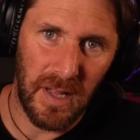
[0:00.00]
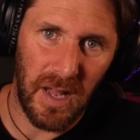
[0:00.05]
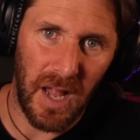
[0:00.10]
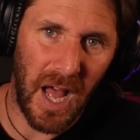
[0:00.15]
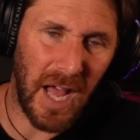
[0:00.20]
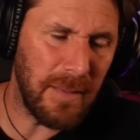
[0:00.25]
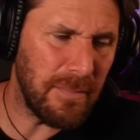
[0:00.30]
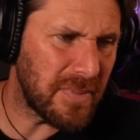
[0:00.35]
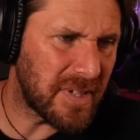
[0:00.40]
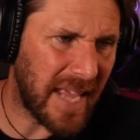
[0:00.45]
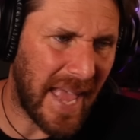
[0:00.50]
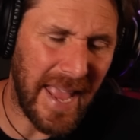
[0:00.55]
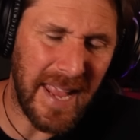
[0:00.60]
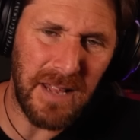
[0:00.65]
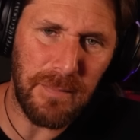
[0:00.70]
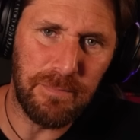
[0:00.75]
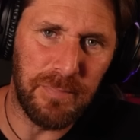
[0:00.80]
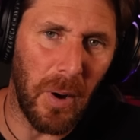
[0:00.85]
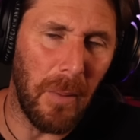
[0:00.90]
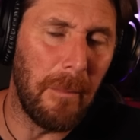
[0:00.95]
I'm
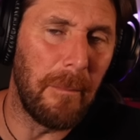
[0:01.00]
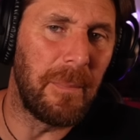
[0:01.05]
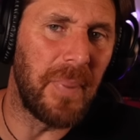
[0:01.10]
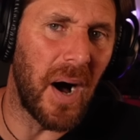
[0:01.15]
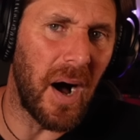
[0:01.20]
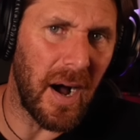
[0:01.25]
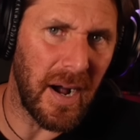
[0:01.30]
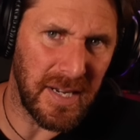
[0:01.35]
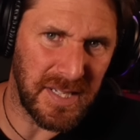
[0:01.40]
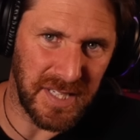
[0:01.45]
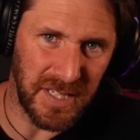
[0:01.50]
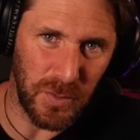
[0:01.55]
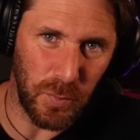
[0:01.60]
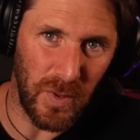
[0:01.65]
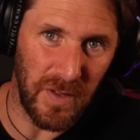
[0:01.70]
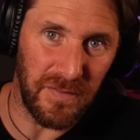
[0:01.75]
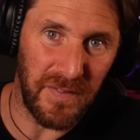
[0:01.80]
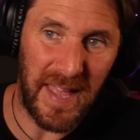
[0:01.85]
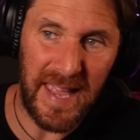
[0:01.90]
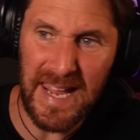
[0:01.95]
getting bombarded
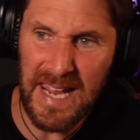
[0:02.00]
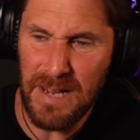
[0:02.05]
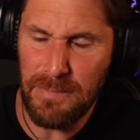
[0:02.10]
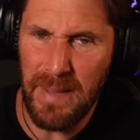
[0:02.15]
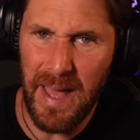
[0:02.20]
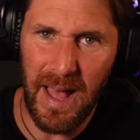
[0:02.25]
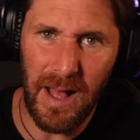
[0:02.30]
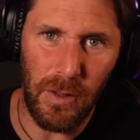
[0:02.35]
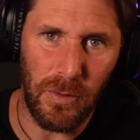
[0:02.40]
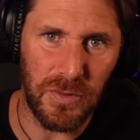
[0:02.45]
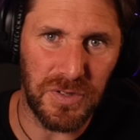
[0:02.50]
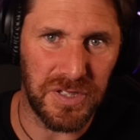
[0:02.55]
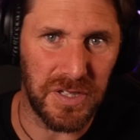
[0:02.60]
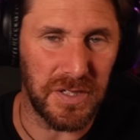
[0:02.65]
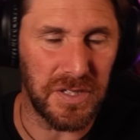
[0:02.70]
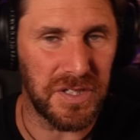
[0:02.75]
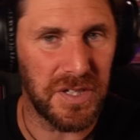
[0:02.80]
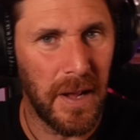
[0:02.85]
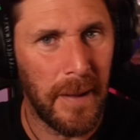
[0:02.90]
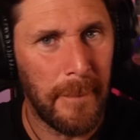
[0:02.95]
with emails
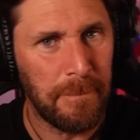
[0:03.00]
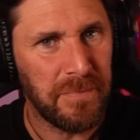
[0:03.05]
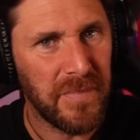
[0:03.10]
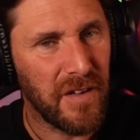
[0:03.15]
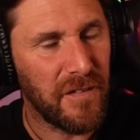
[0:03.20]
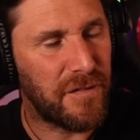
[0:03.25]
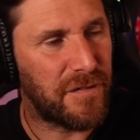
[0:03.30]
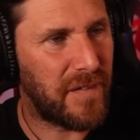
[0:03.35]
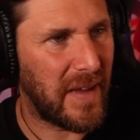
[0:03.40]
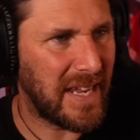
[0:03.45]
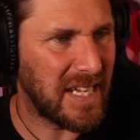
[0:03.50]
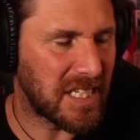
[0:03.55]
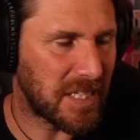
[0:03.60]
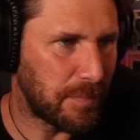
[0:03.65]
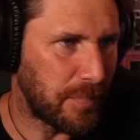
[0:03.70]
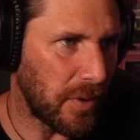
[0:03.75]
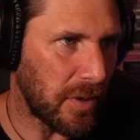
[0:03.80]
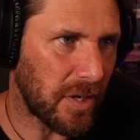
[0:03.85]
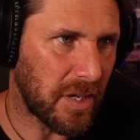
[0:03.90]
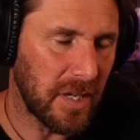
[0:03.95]
and
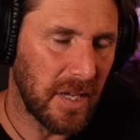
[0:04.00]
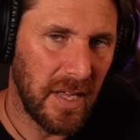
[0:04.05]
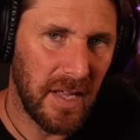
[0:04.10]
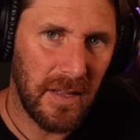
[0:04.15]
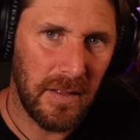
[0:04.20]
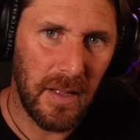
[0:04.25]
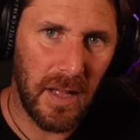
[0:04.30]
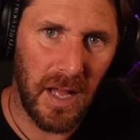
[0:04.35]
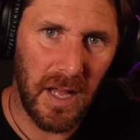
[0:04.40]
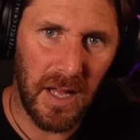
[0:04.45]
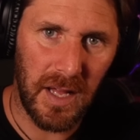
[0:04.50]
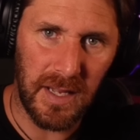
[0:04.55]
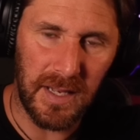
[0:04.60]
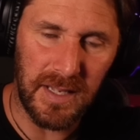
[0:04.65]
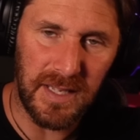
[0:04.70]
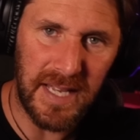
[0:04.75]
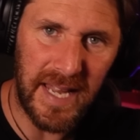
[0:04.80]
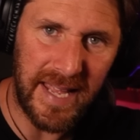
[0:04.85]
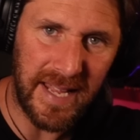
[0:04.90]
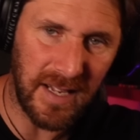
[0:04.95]
Facebook uh,
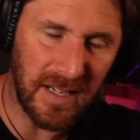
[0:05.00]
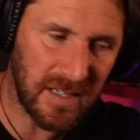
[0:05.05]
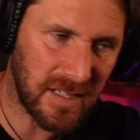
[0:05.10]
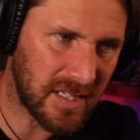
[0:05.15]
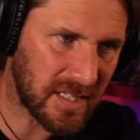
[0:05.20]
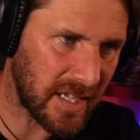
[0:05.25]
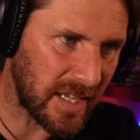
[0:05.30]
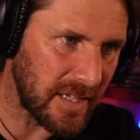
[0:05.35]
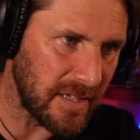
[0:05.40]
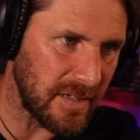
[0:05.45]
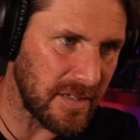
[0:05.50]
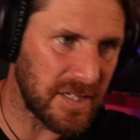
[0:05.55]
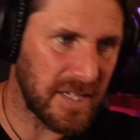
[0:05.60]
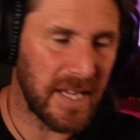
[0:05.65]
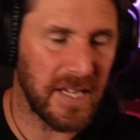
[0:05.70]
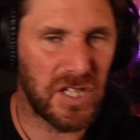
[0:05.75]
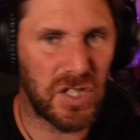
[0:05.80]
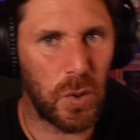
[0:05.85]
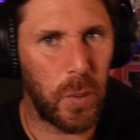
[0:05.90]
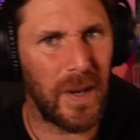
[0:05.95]
links and
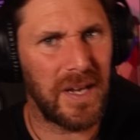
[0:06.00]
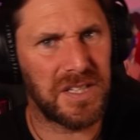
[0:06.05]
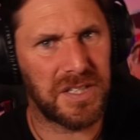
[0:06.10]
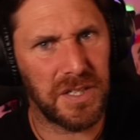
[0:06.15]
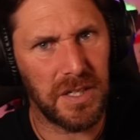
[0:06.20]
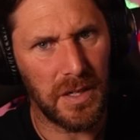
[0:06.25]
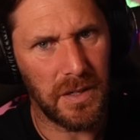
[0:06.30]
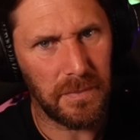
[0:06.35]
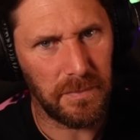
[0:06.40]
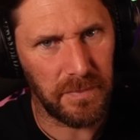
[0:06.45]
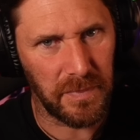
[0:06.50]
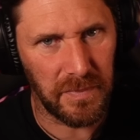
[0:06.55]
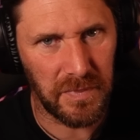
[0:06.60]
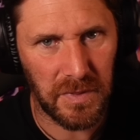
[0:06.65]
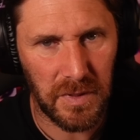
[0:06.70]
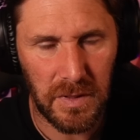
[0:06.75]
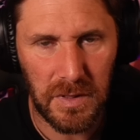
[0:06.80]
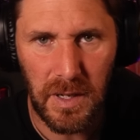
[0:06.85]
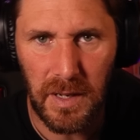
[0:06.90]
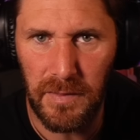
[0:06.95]
Twitter
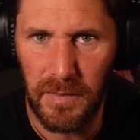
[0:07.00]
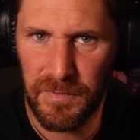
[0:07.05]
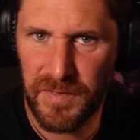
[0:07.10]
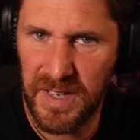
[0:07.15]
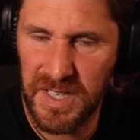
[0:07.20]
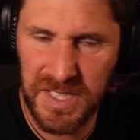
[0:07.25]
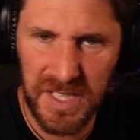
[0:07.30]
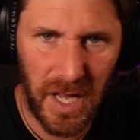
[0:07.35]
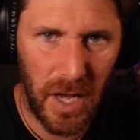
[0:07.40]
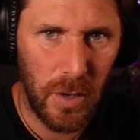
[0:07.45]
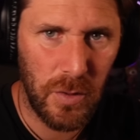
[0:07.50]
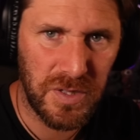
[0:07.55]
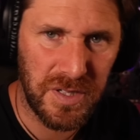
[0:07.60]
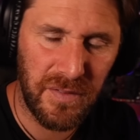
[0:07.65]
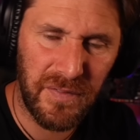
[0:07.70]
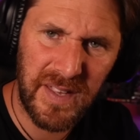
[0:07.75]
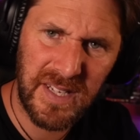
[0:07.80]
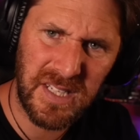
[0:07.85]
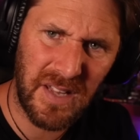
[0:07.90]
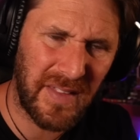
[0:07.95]
videos
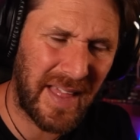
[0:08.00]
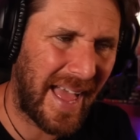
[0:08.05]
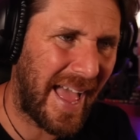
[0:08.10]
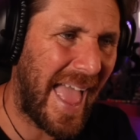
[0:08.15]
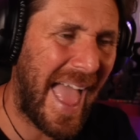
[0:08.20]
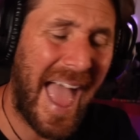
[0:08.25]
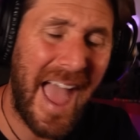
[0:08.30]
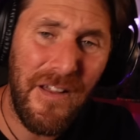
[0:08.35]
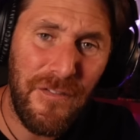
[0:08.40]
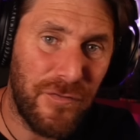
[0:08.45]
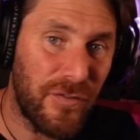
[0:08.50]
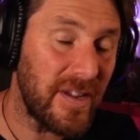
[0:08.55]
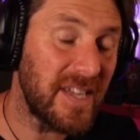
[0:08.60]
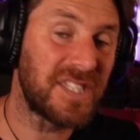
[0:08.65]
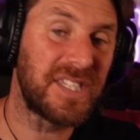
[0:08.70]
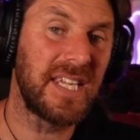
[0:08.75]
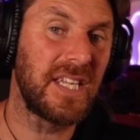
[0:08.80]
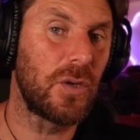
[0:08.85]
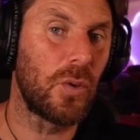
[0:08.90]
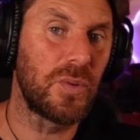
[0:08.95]
and things like that every
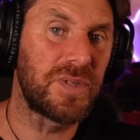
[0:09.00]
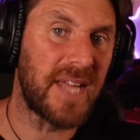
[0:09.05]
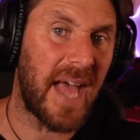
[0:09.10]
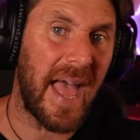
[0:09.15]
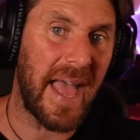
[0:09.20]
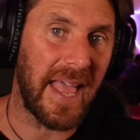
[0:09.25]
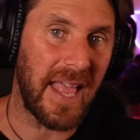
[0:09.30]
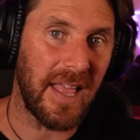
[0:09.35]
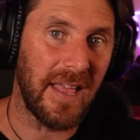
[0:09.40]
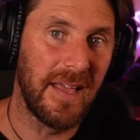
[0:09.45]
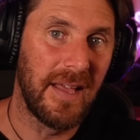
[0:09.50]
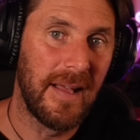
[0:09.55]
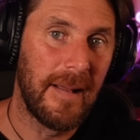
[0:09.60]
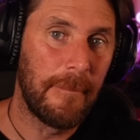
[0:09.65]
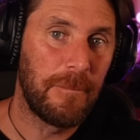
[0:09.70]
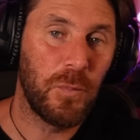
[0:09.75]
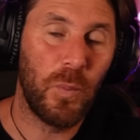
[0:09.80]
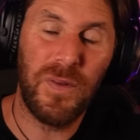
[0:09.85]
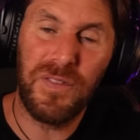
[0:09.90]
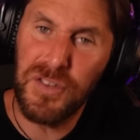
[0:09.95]
single day
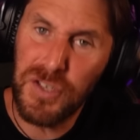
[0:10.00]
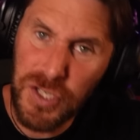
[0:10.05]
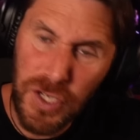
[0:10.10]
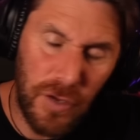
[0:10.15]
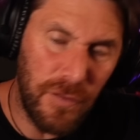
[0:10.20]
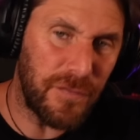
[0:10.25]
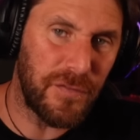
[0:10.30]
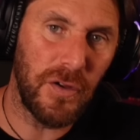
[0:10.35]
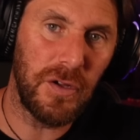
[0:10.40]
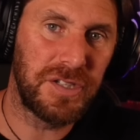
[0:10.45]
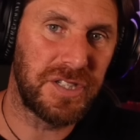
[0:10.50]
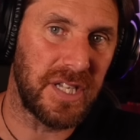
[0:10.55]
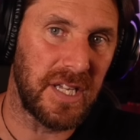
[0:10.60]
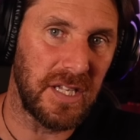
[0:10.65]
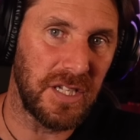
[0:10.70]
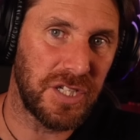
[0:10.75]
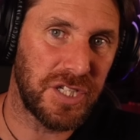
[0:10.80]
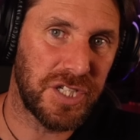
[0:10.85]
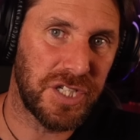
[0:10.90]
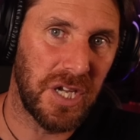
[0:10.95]
with new
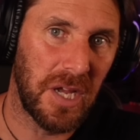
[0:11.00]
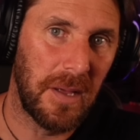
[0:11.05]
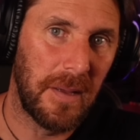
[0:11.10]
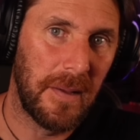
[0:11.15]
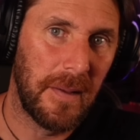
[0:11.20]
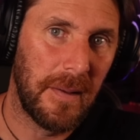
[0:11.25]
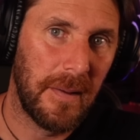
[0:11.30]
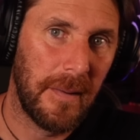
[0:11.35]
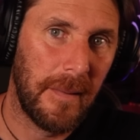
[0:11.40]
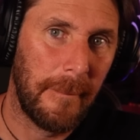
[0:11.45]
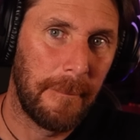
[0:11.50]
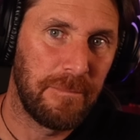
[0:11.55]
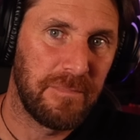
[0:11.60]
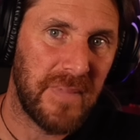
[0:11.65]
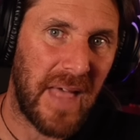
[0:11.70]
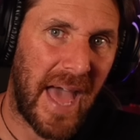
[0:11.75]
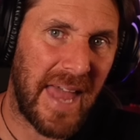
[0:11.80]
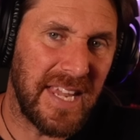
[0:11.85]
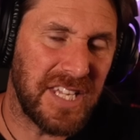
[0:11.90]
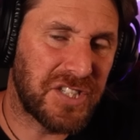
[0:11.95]
footage
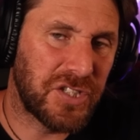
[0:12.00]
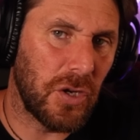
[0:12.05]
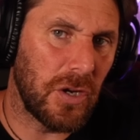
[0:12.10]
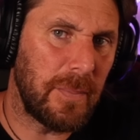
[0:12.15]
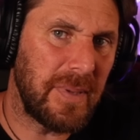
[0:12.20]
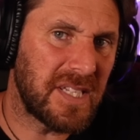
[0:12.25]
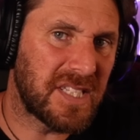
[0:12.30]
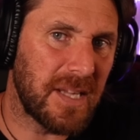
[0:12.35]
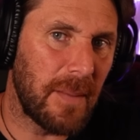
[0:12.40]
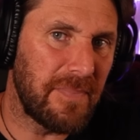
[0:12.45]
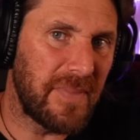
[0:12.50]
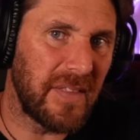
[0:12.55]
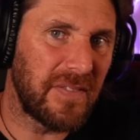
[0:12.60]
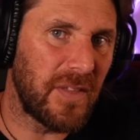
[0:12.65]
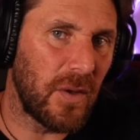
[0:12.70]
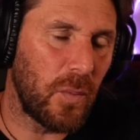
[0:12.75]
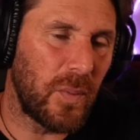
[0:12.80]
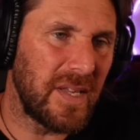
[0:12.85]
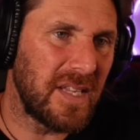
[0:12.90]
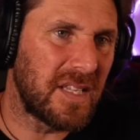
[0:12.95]
and it's got to be something
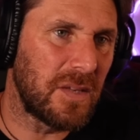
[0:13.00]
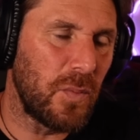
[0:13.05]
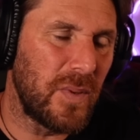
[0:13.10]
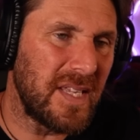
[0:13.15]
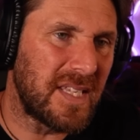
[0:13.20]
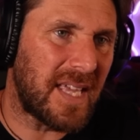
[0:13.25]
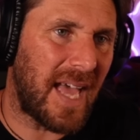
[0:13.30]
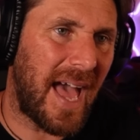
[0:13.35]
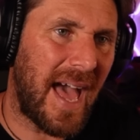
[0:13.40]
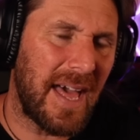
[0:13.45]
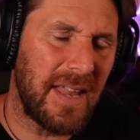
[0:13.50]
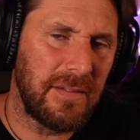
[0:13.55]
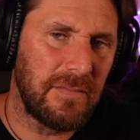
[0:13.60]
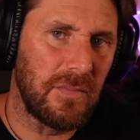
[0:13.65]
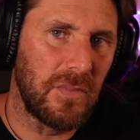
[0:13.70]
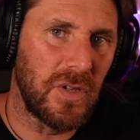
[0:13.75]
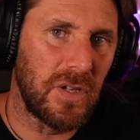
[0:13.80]
that we we can't